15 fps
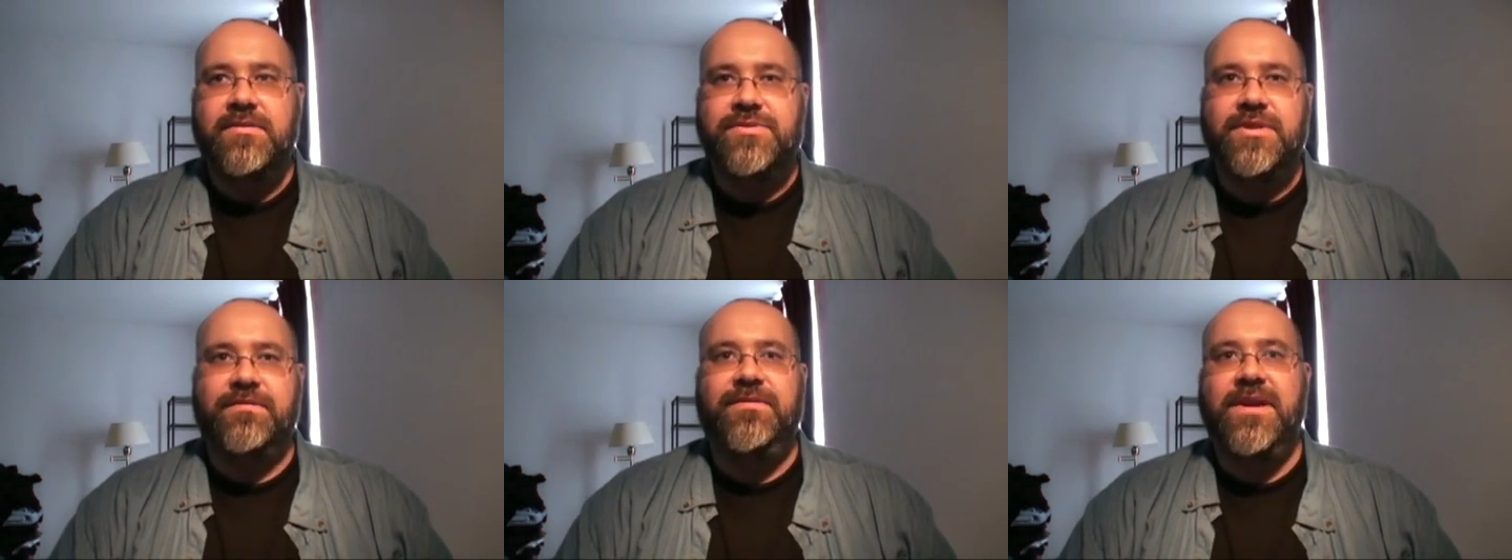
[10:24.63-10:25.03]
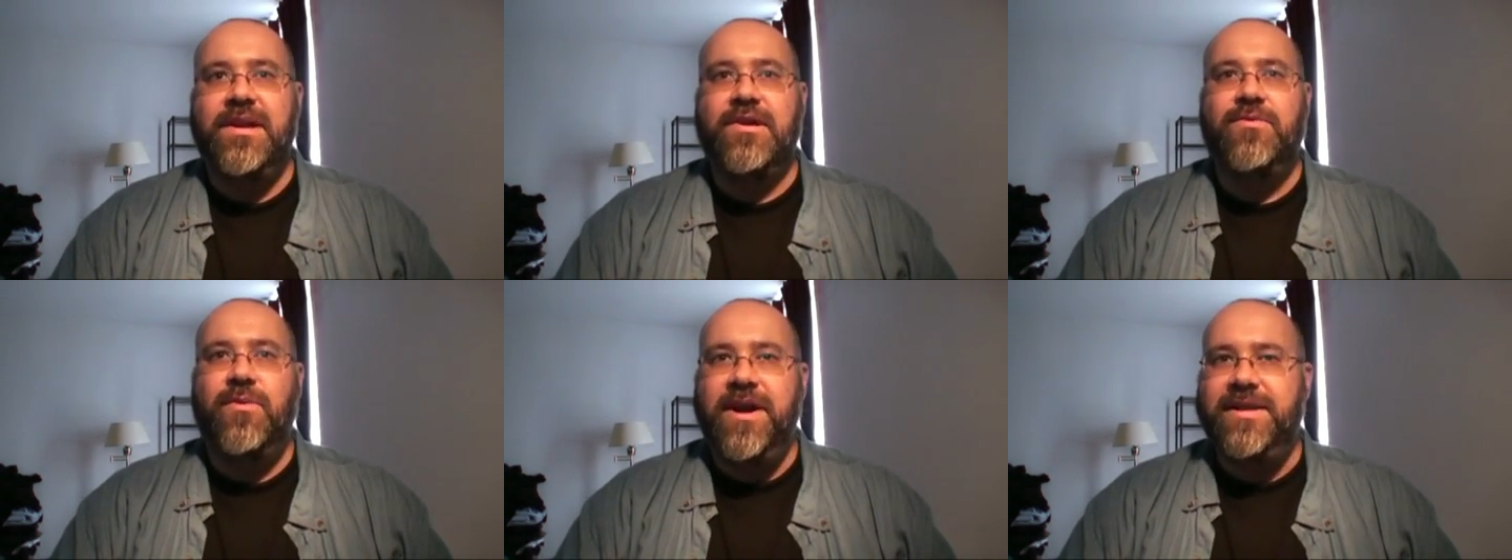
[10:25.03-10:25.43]
It was
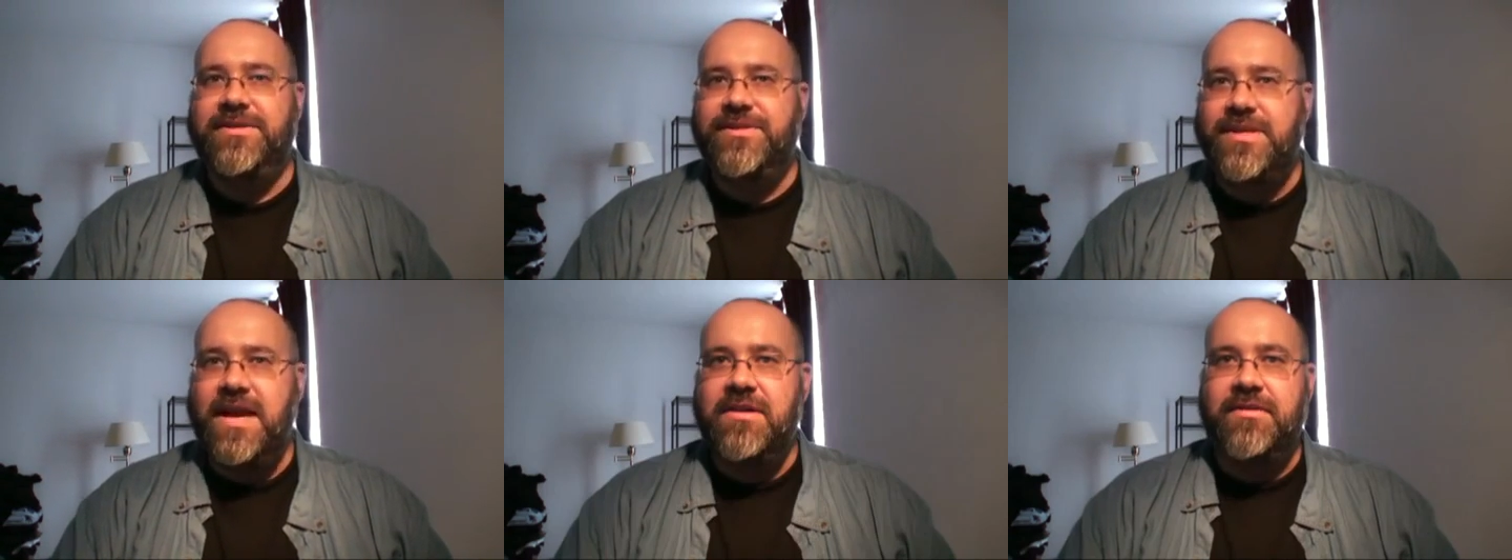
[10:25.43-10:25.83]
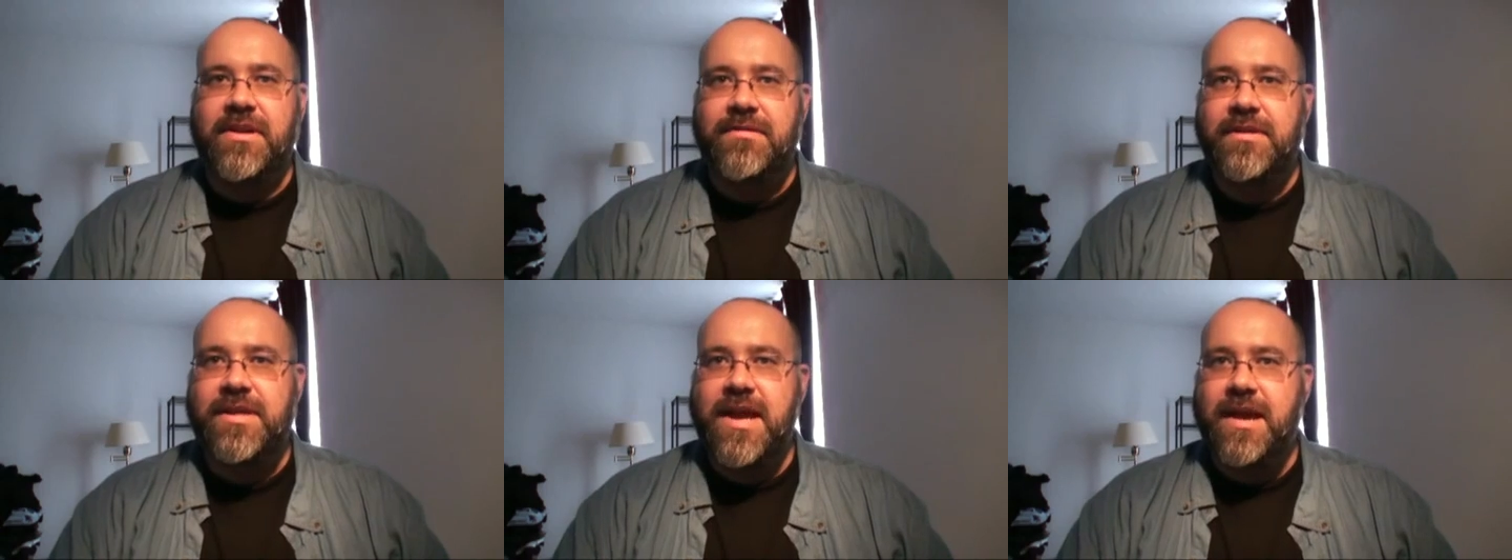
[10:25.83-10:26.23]
defeated quite
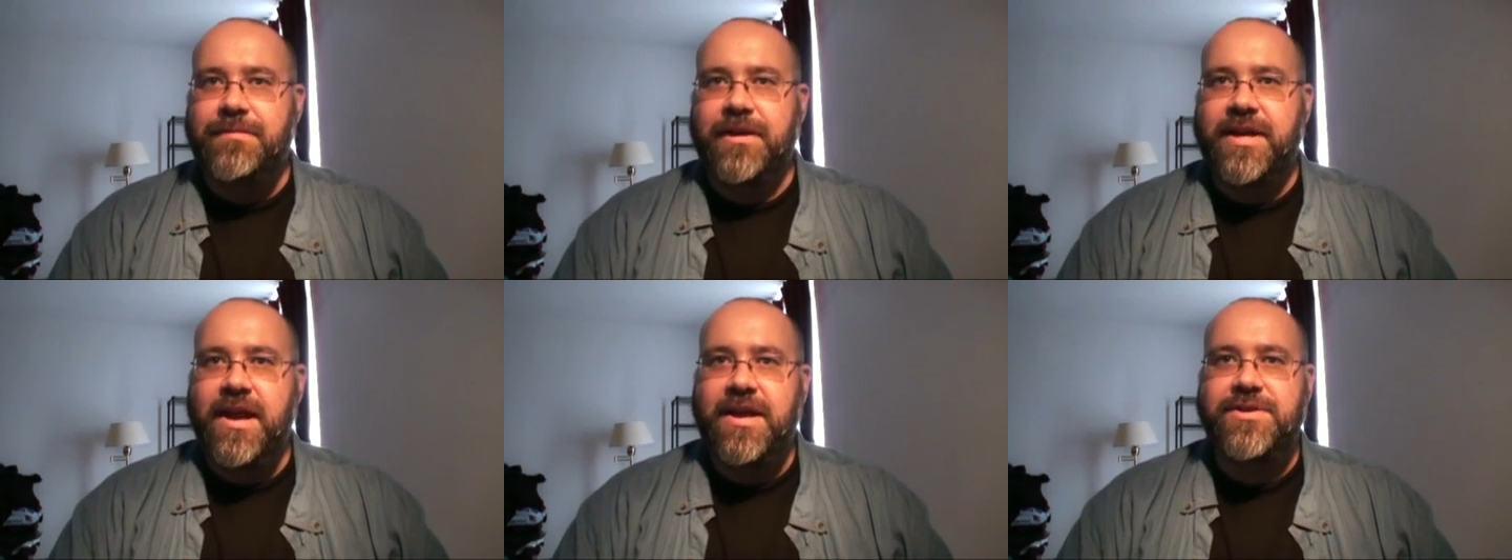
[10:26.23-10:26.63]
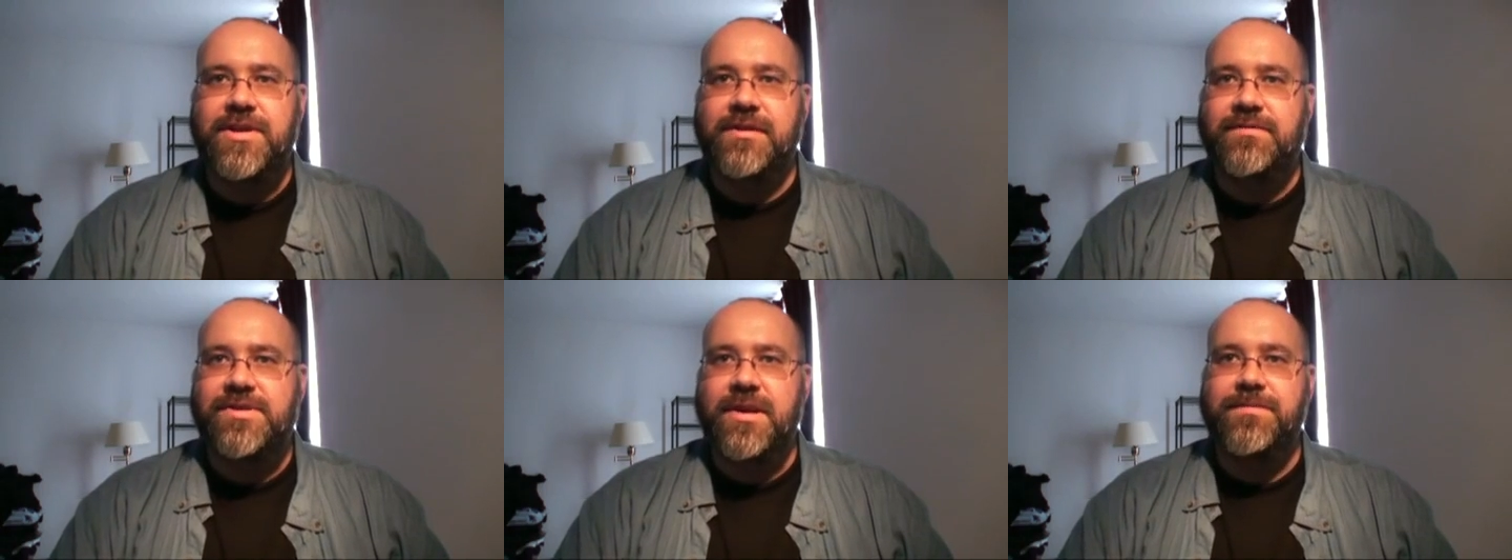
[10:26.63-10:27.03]
soundly with the application